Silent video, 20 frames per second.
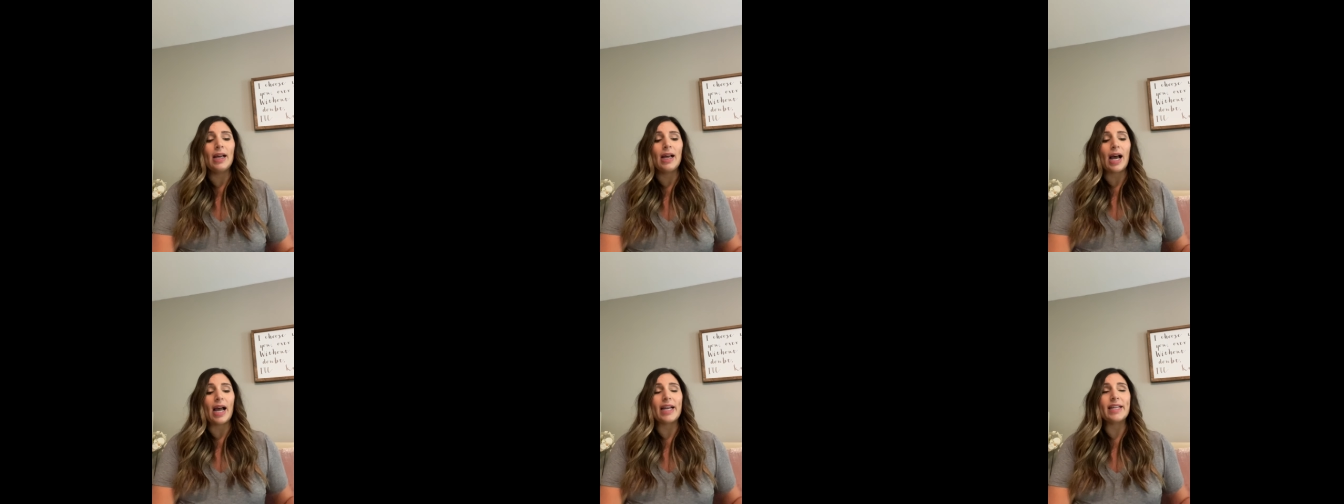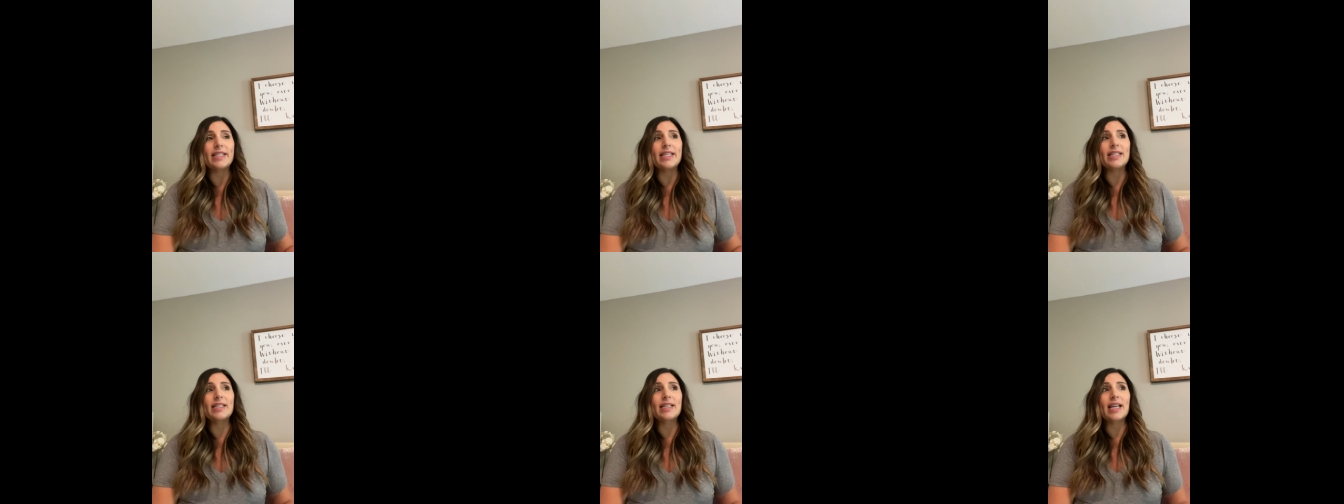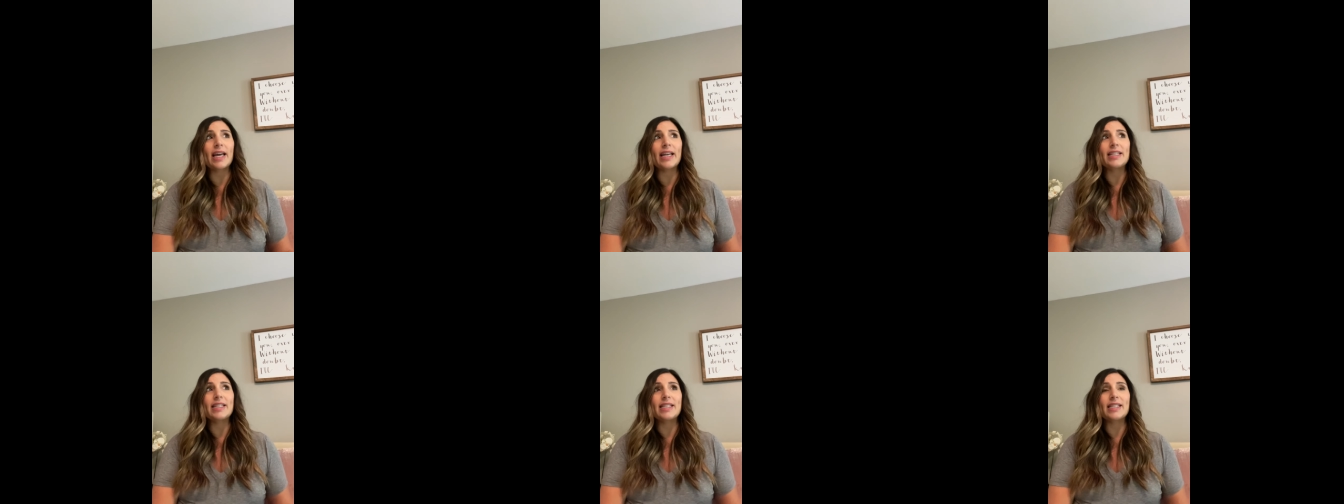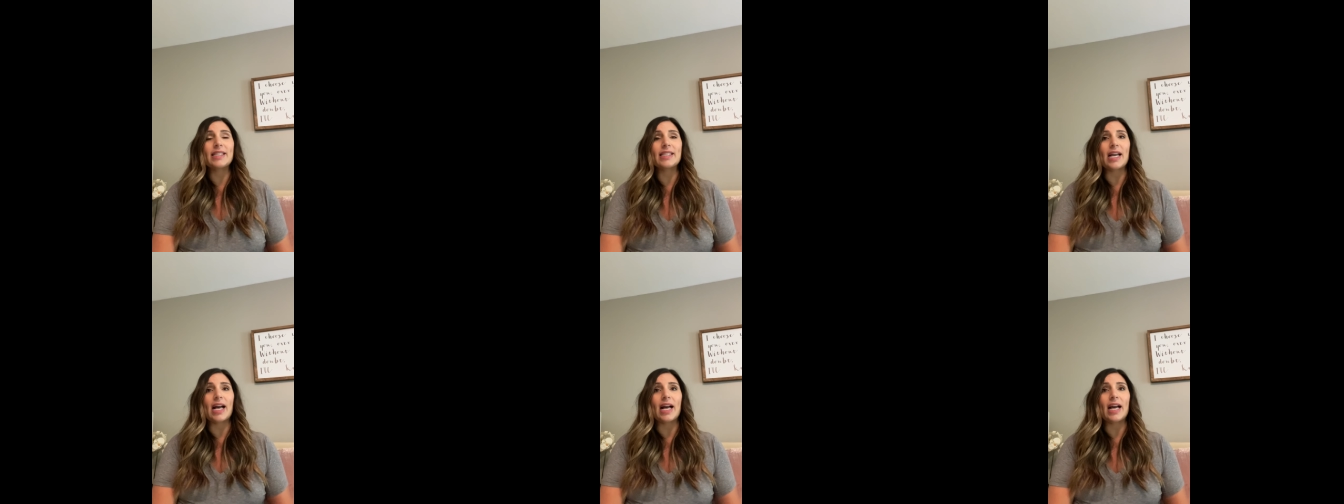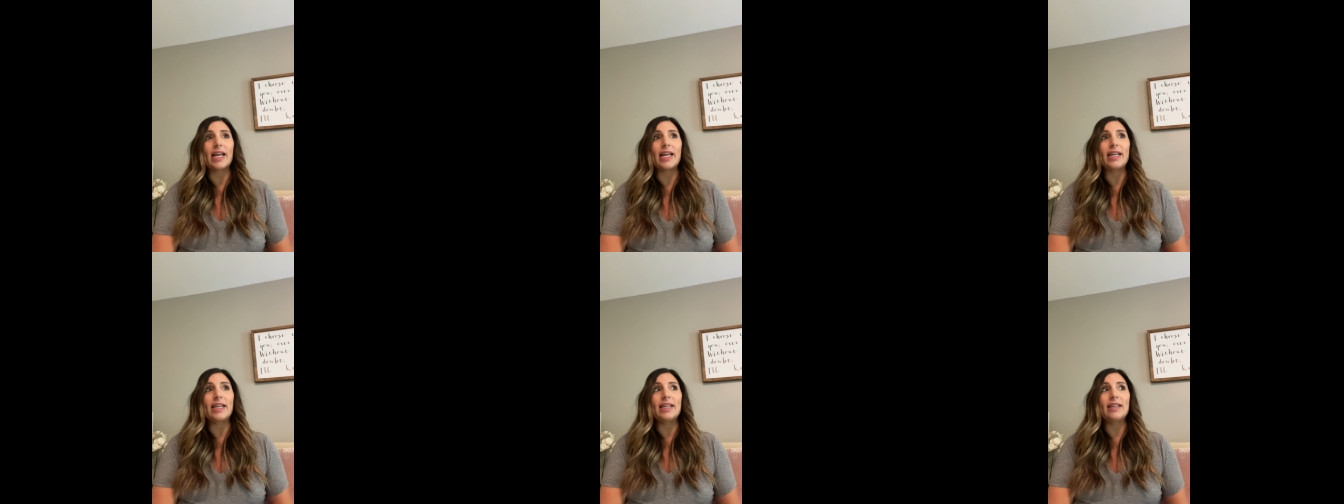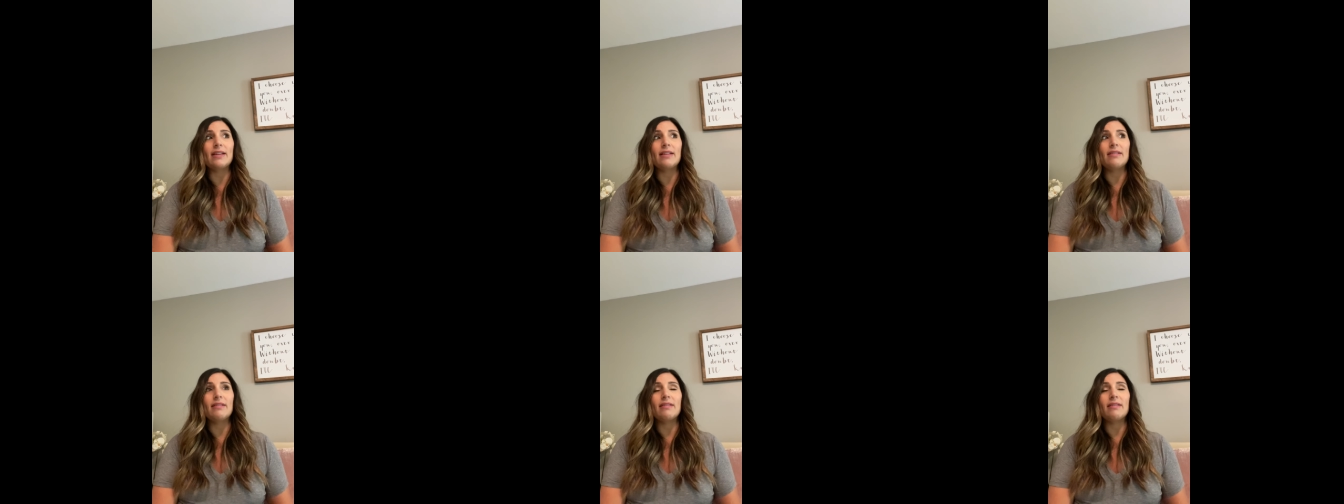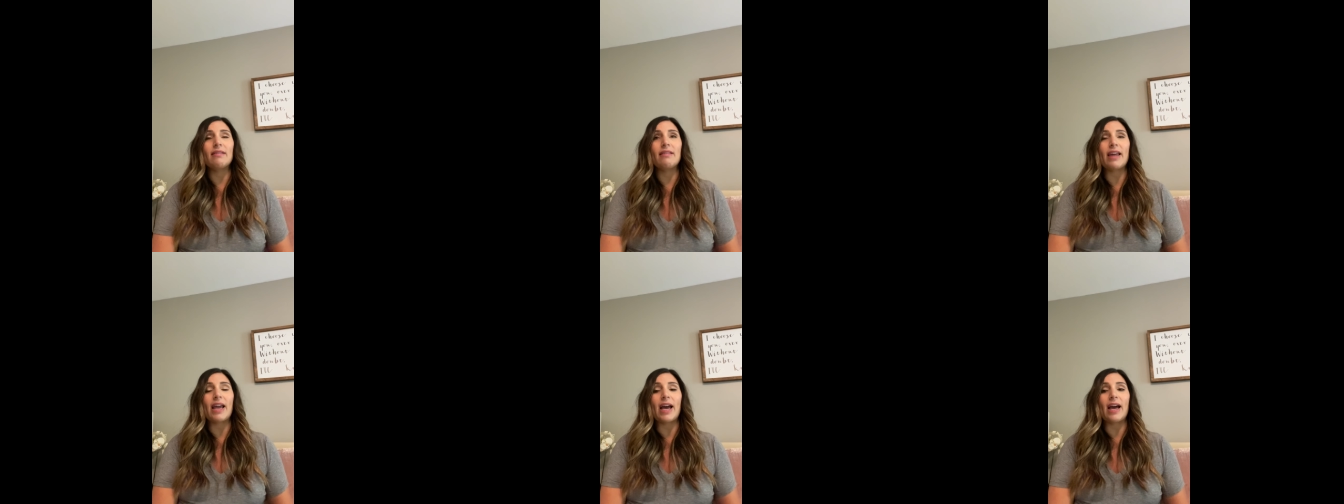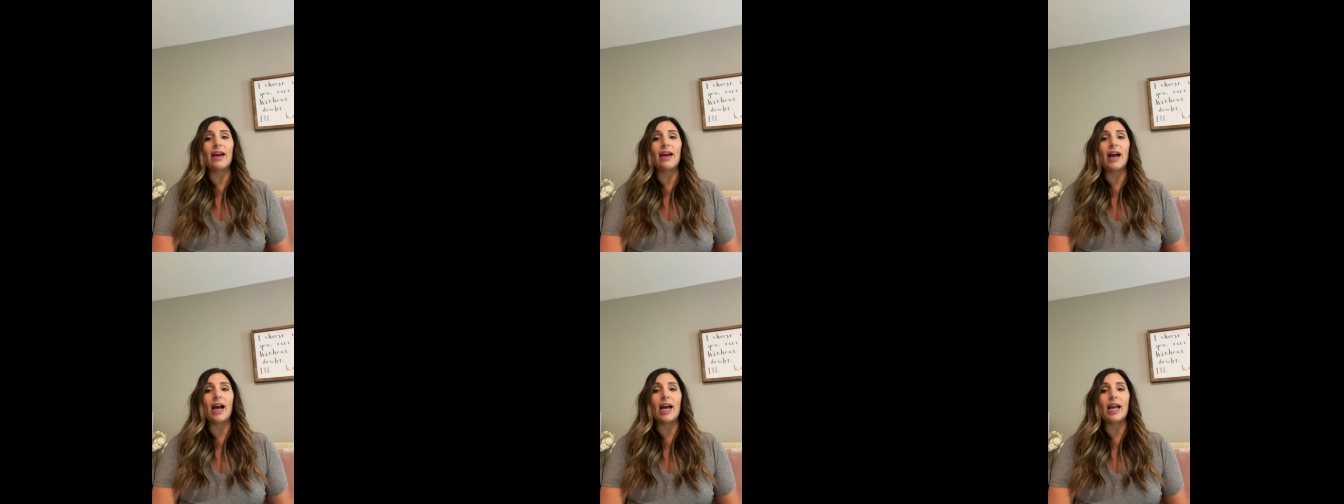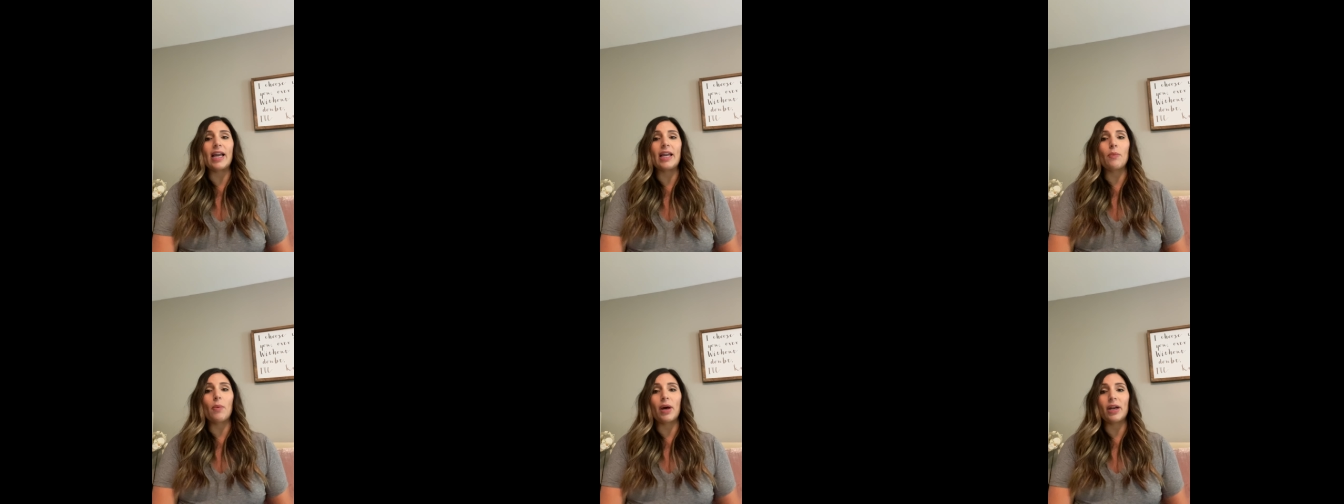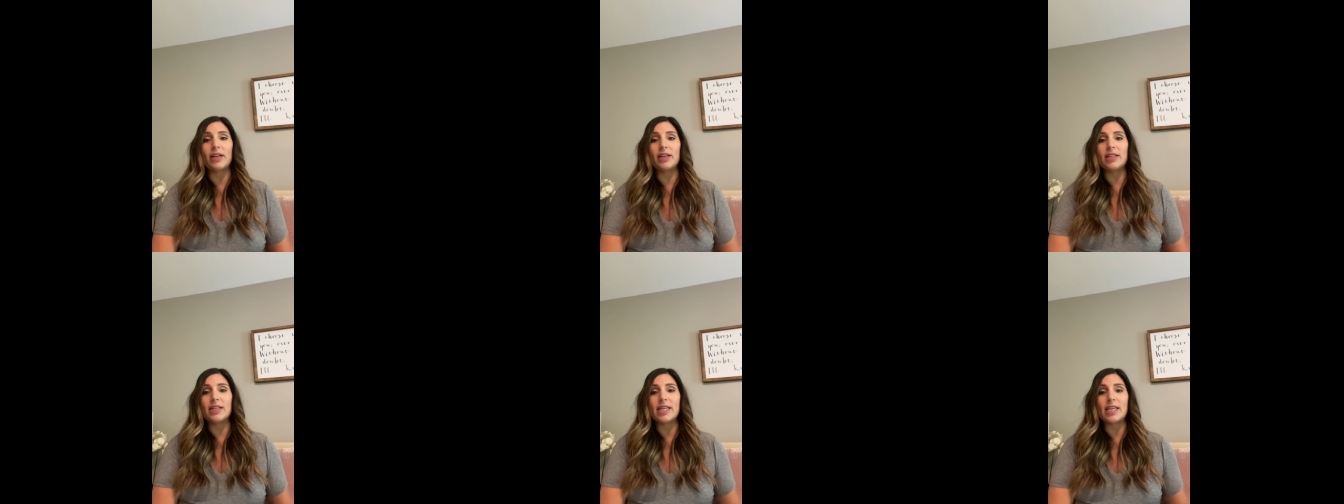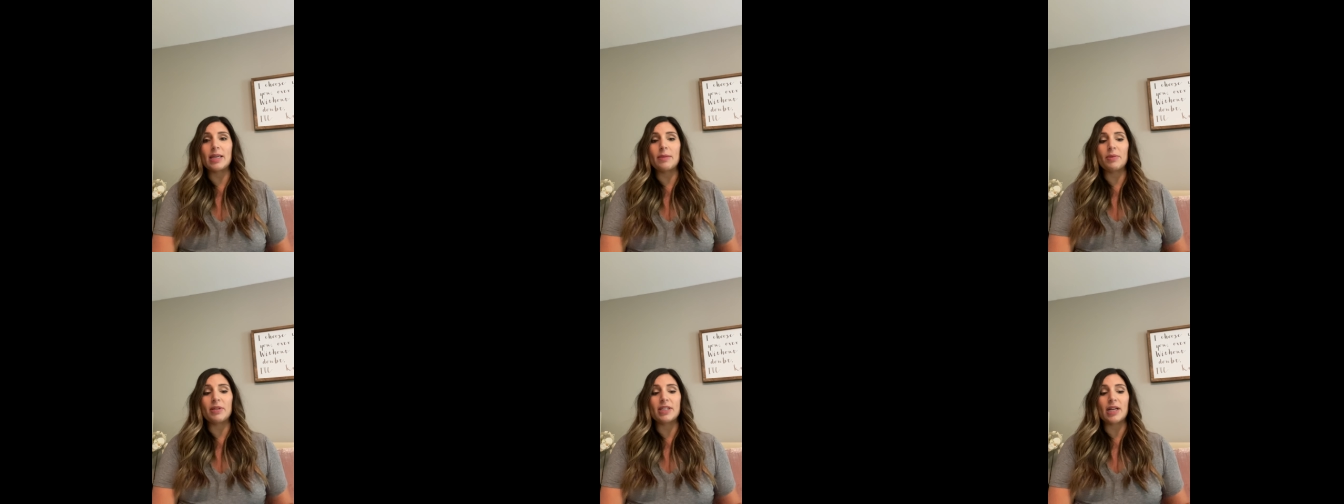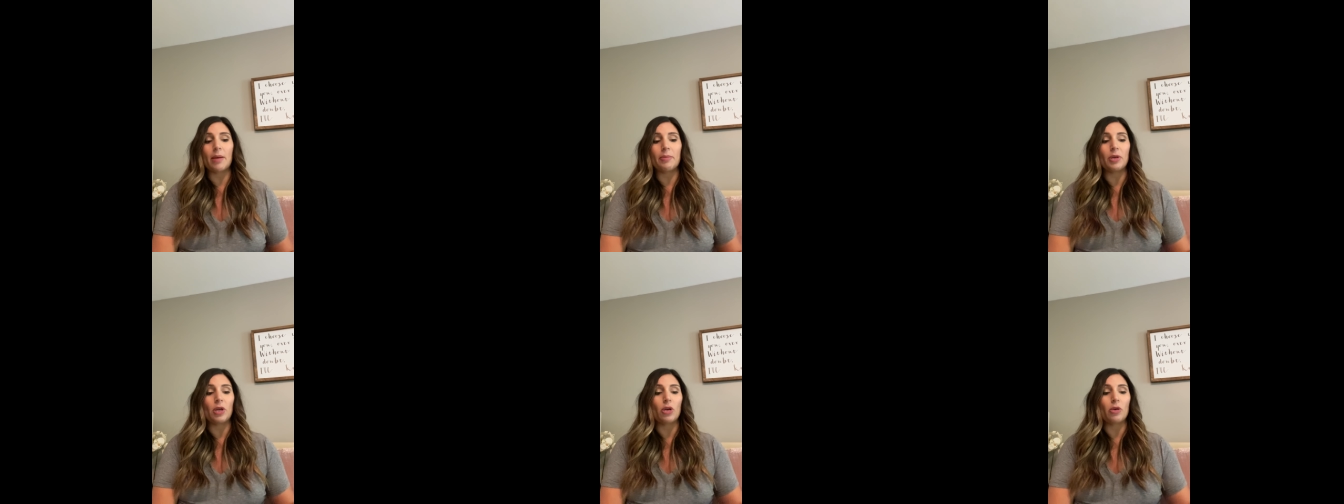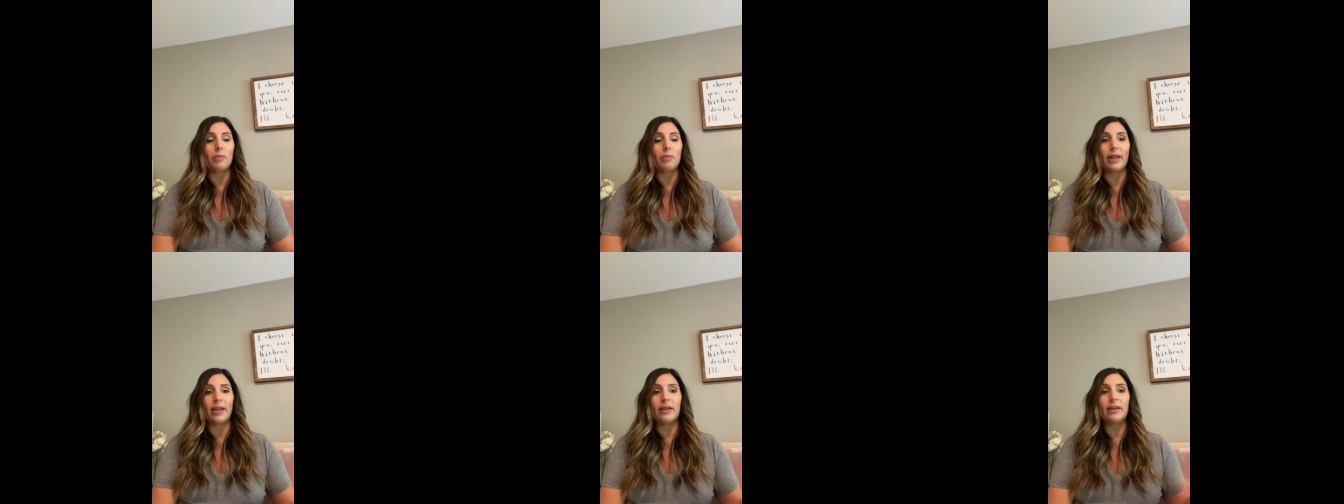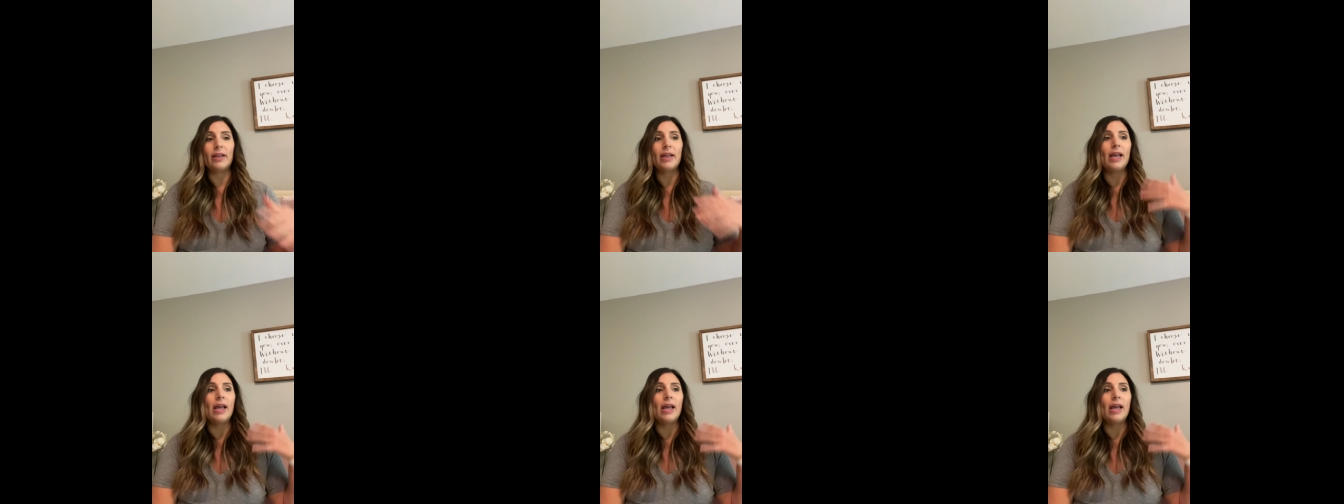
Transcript: I did kind of decide that I wanted to keep the Damier Bin.